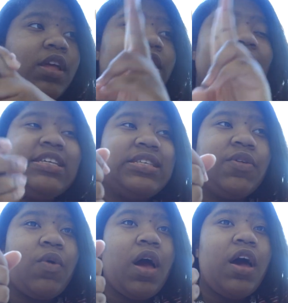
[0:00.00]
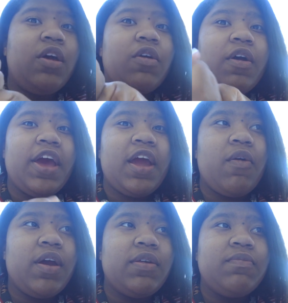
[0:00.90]
Lazy Ron or
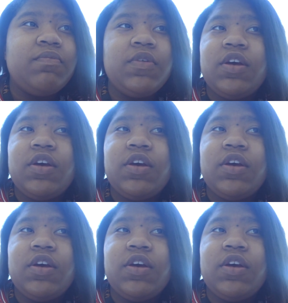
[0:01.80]
Aaron,